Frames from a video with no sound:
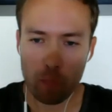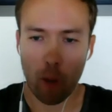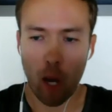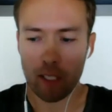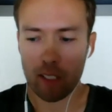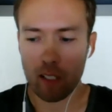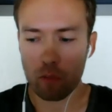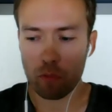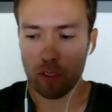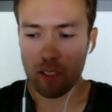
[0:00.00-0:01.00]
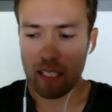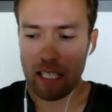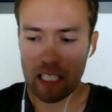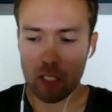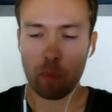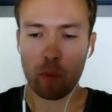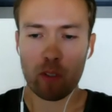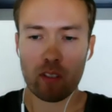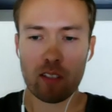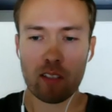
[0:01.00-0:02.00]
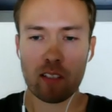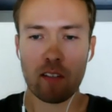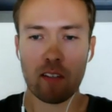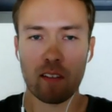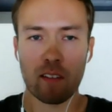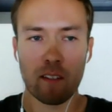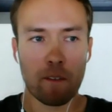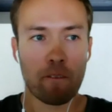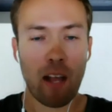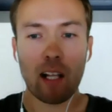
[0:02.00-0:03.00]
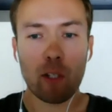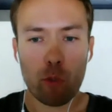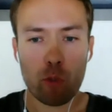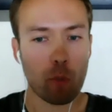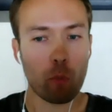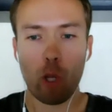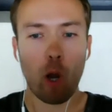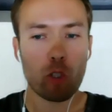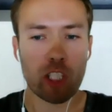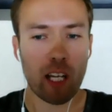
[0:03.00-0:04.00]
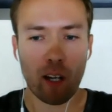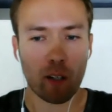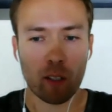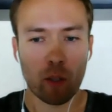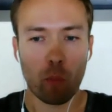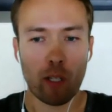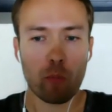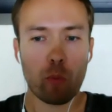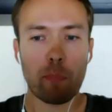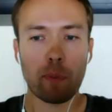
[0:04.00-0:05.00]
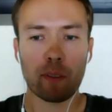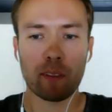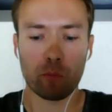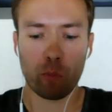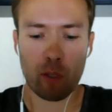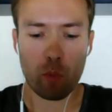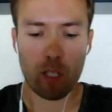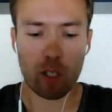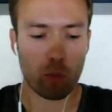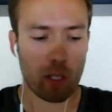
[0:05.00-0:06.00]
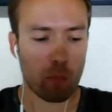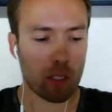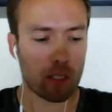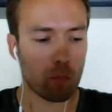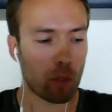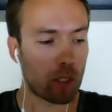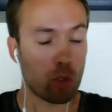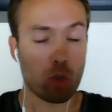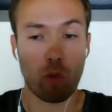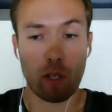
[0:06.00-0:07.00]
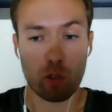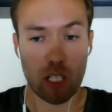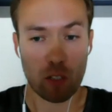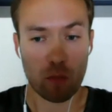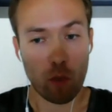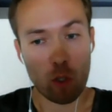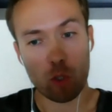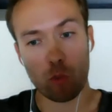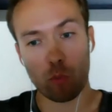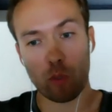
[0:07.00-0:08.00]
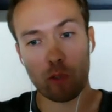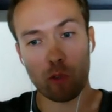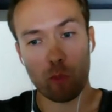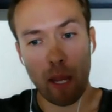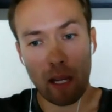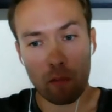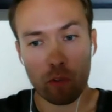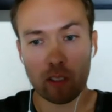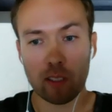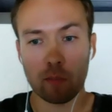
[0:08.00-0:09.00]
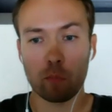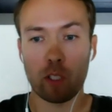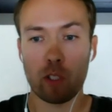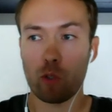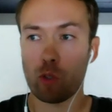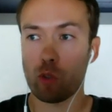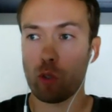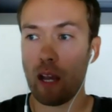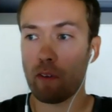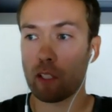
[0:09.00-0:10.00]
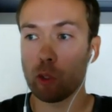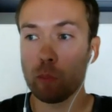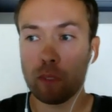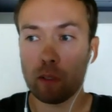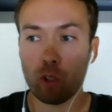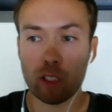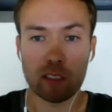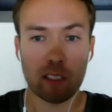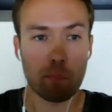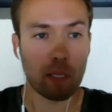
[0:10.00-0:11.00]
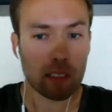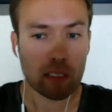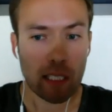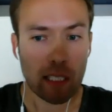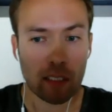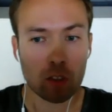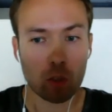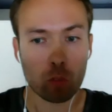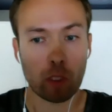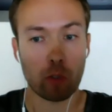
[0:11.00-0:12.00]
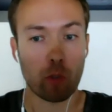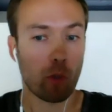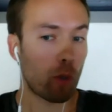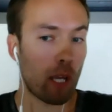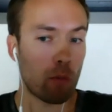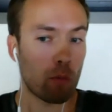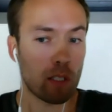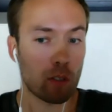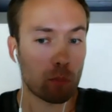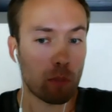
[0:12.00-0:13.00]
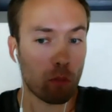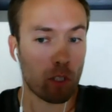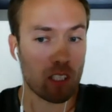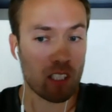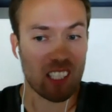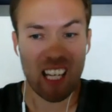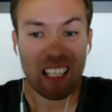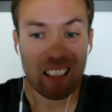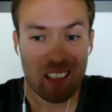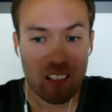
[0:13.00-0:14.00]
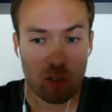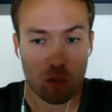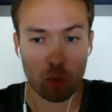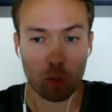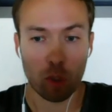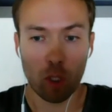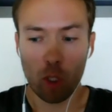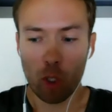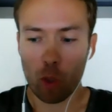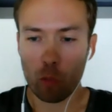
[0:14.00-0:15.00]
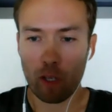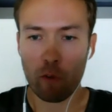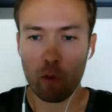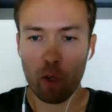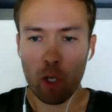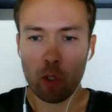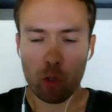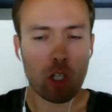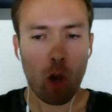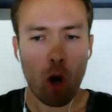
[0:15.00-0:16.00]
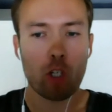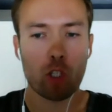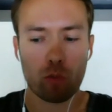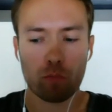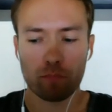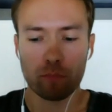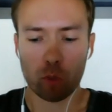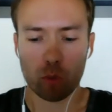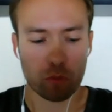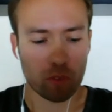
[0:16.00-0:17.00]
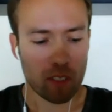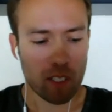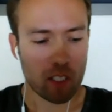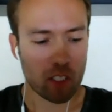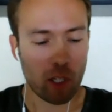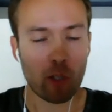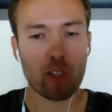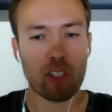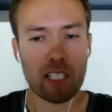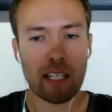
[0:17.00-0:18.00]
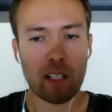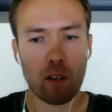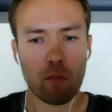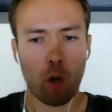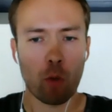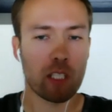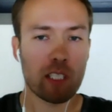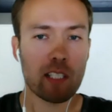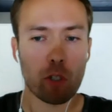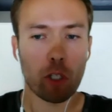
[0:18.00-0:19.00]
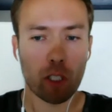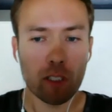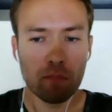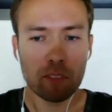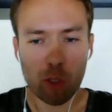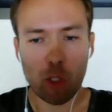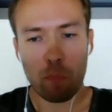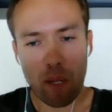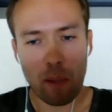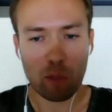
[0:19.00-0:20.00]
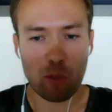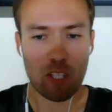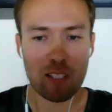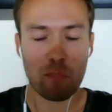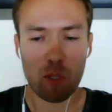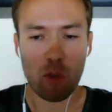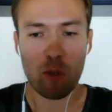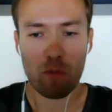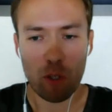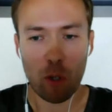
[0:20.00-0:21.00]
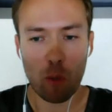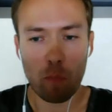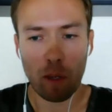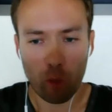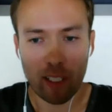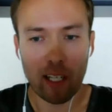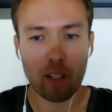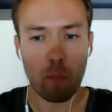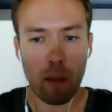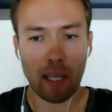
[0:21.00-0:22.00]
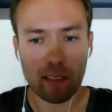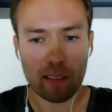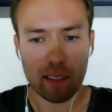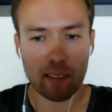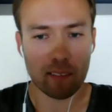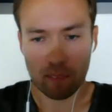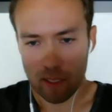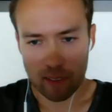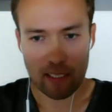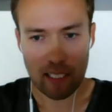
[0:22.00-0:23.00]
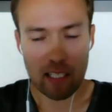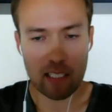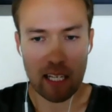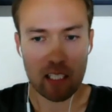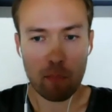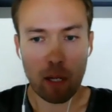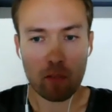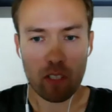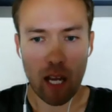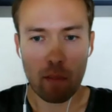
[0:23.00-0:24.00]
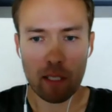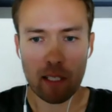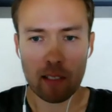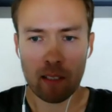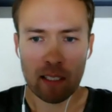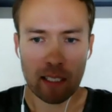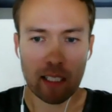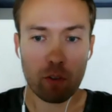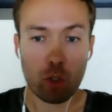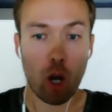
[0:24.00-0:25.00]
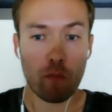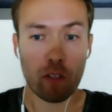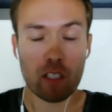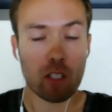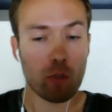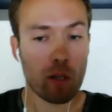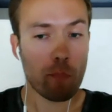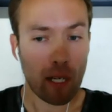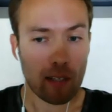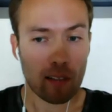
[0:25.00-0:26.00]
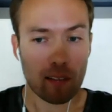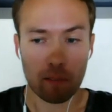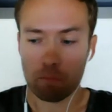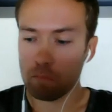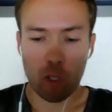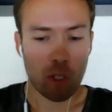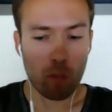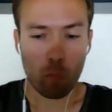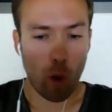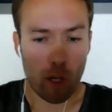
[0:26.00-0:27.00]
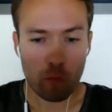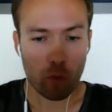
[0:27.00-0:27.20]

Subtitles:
body of experiences and values that we all share, whether we agree with whether you should write your tests first, or whether you should backfill them, whether you should have a loop that runs in milliseconds, or whether you're okay with a loop that runs in seconds, or whatever. There's a large sort of shared understanding of, oh, these things are good. You should be able to test the majority of your code by running a command, and then that takes X amount of time, and then that gives you confidence that you didn't break anything. Wonderful,